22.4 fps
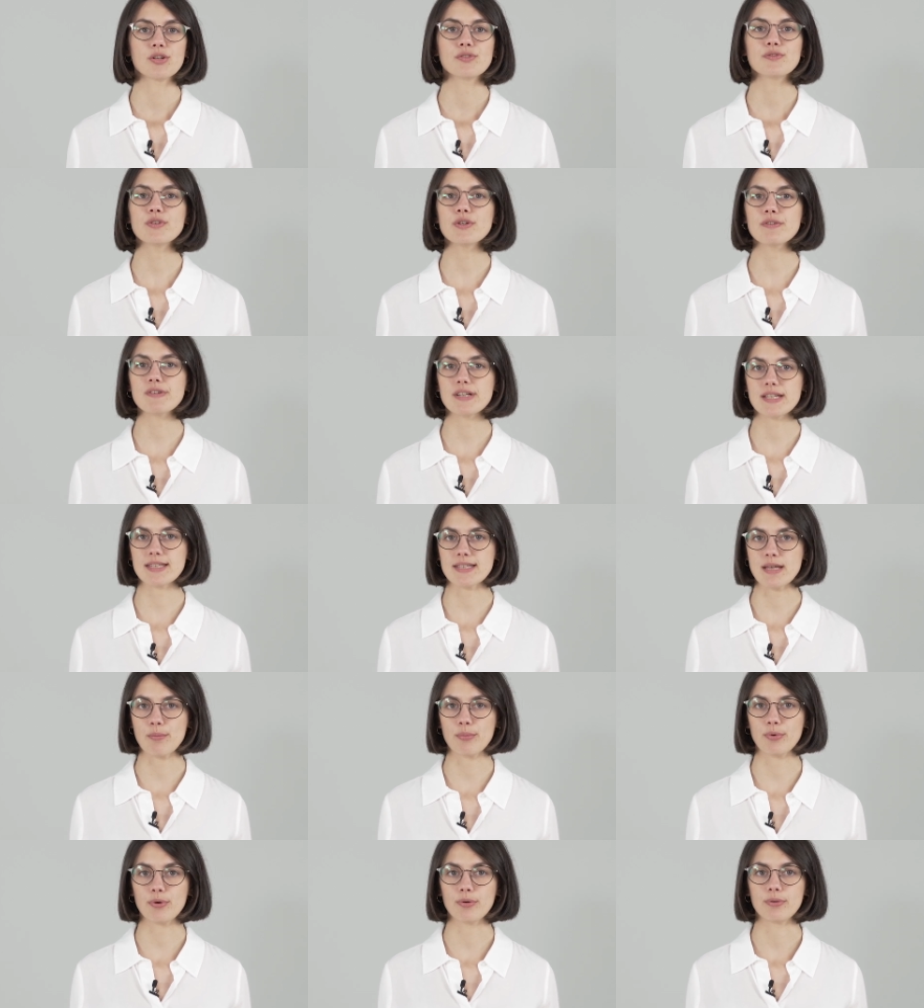For
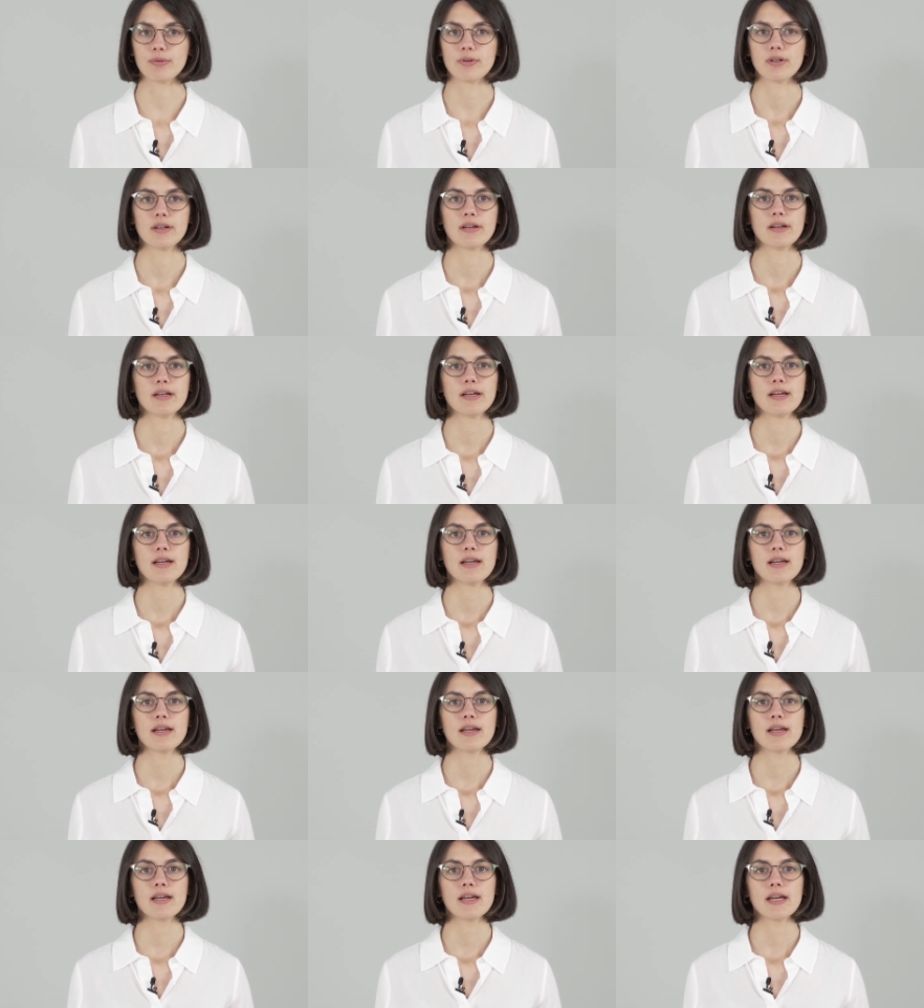example,
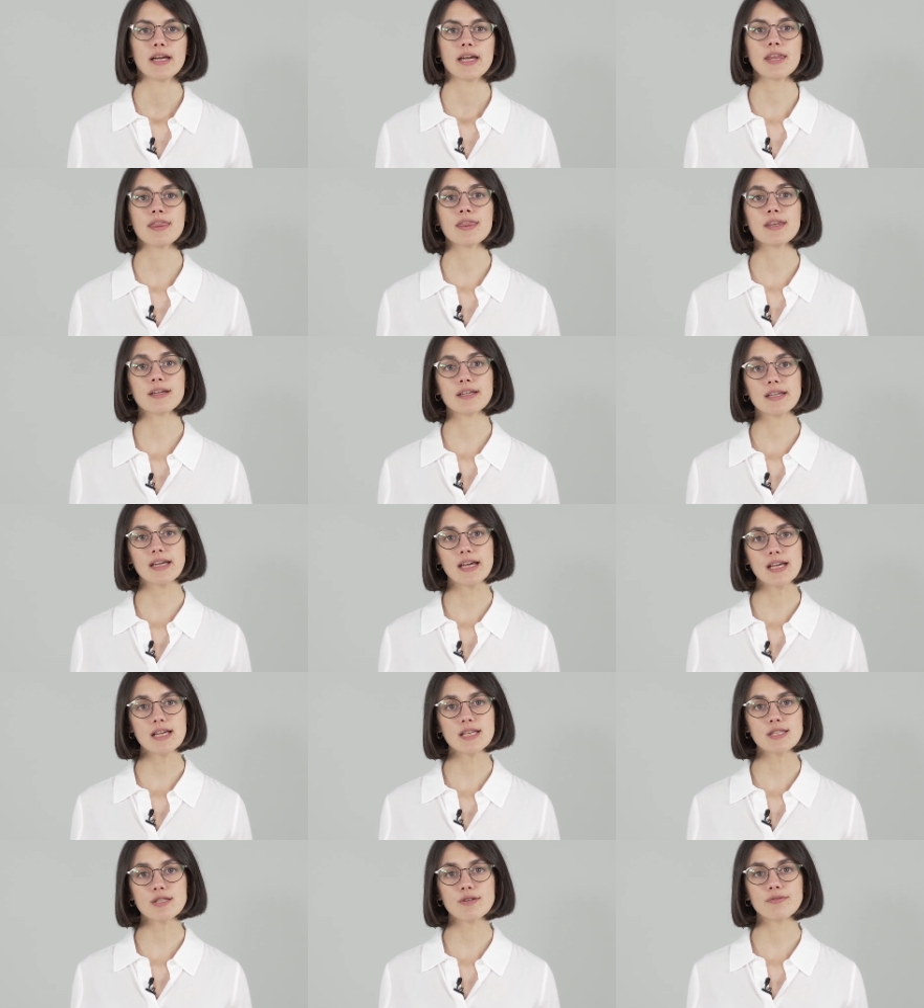in the
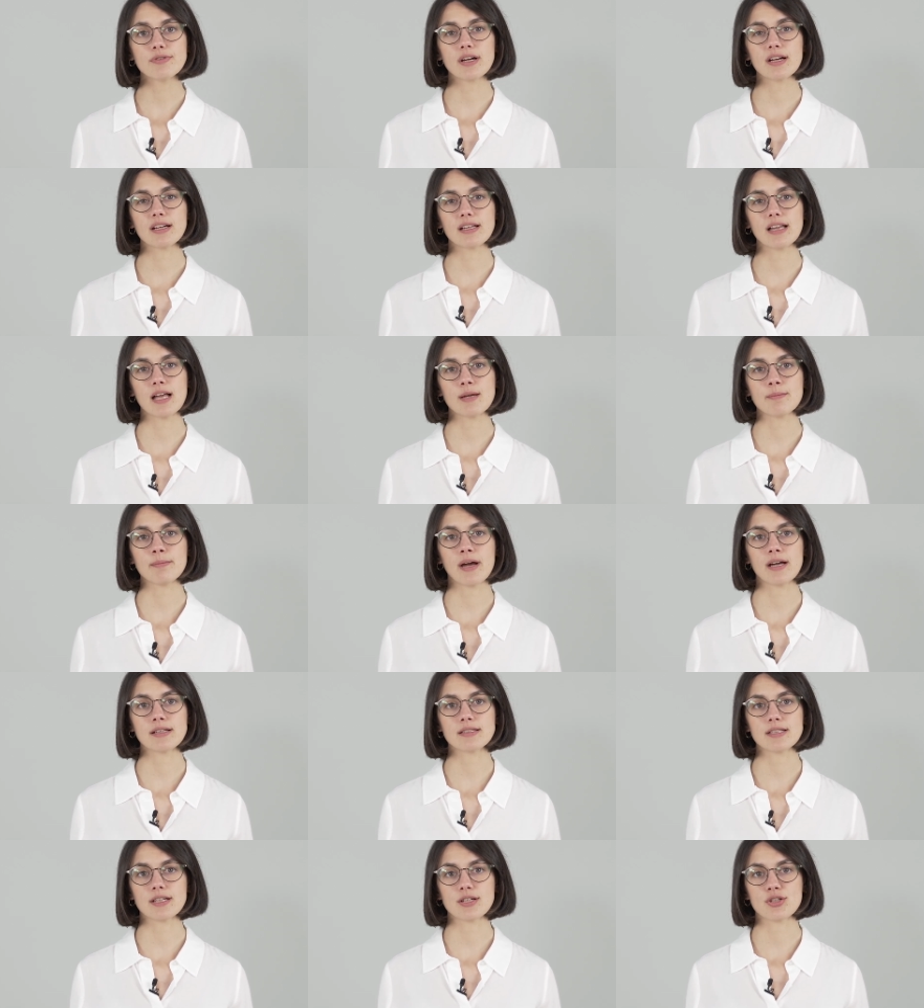case of a
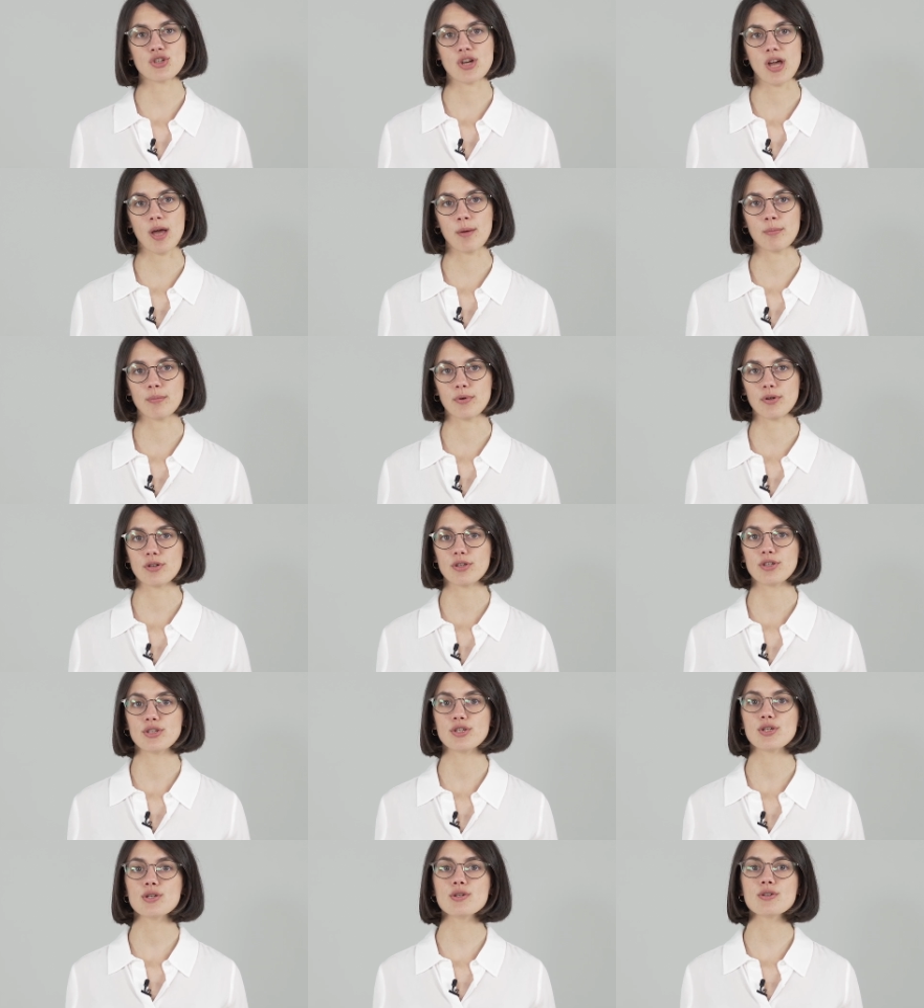climatic chamber
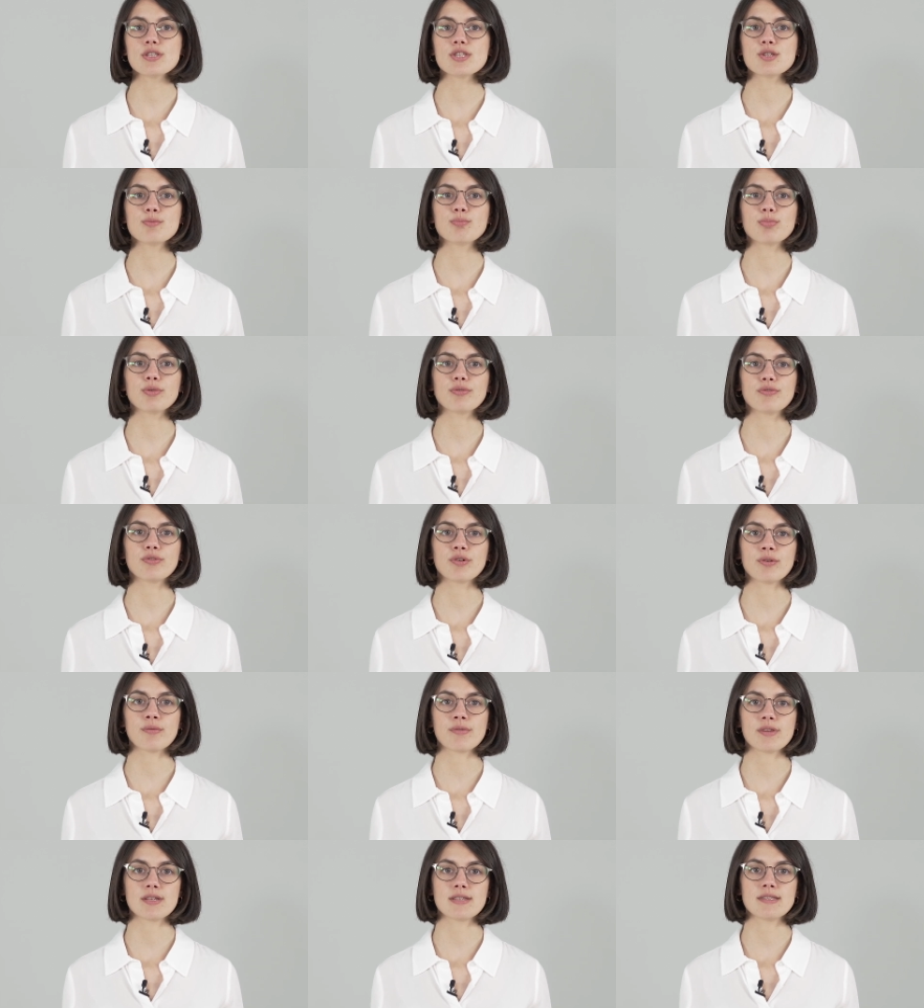used to
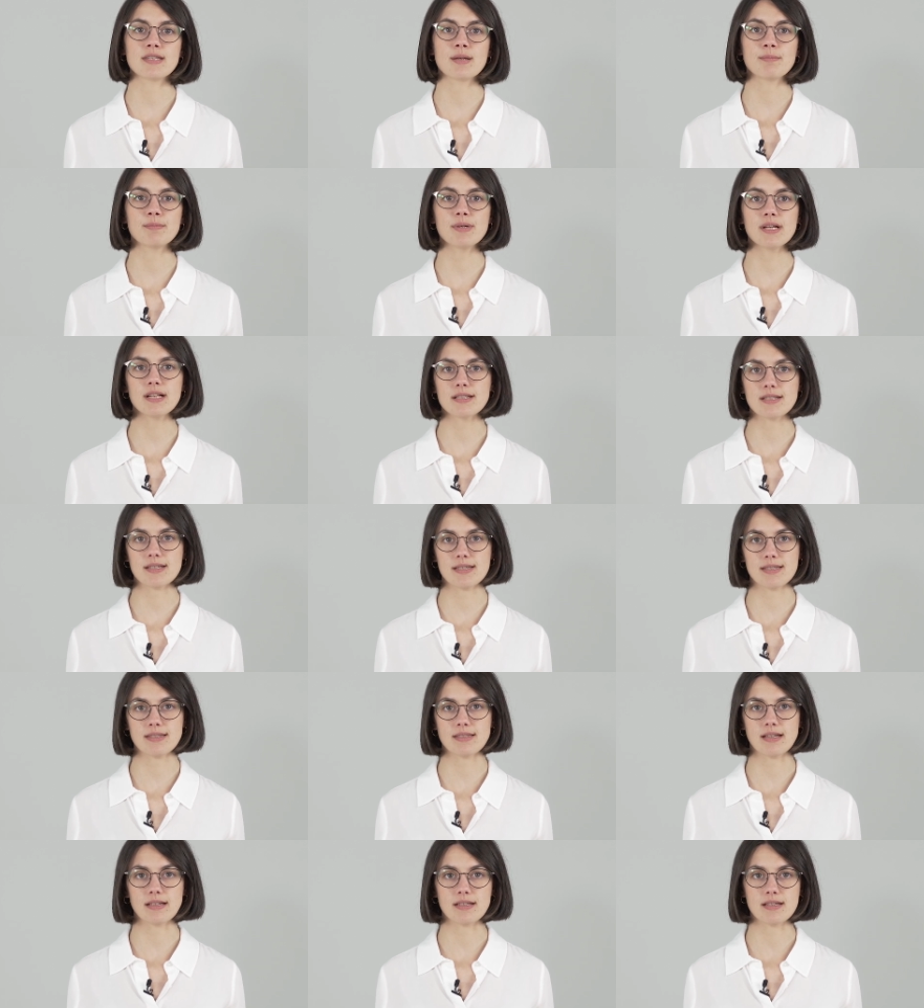perform the stability
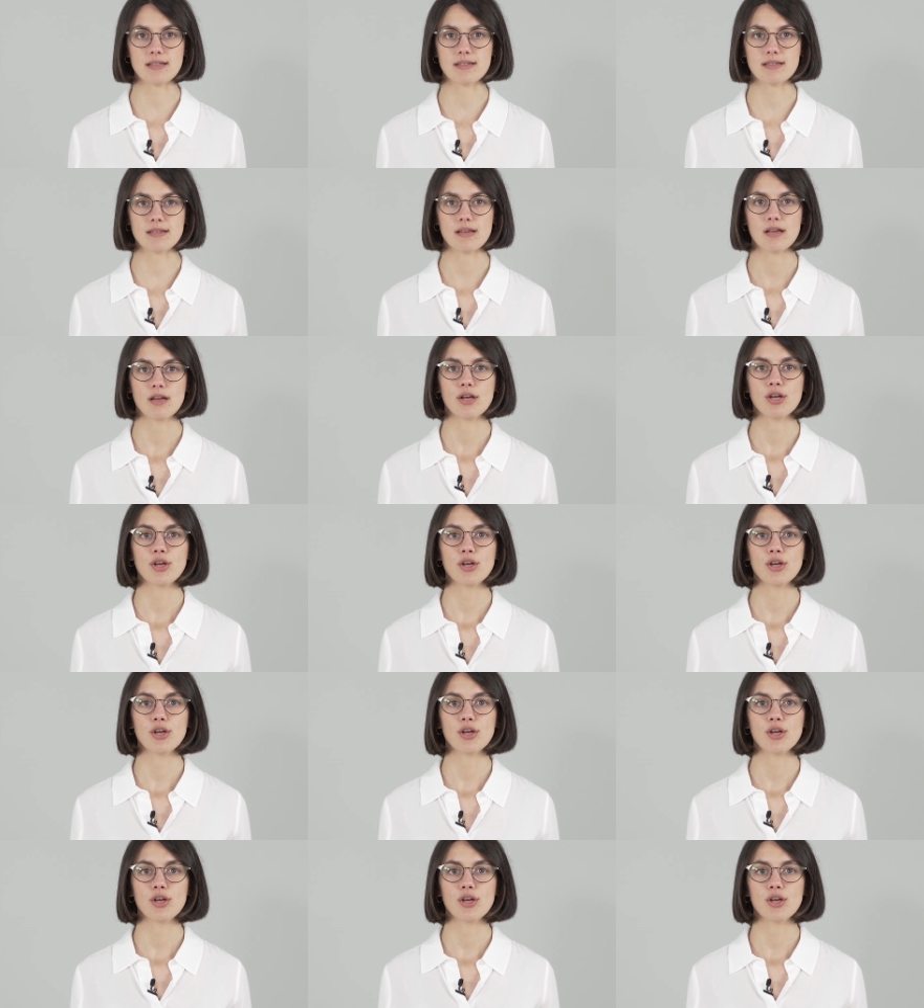studies,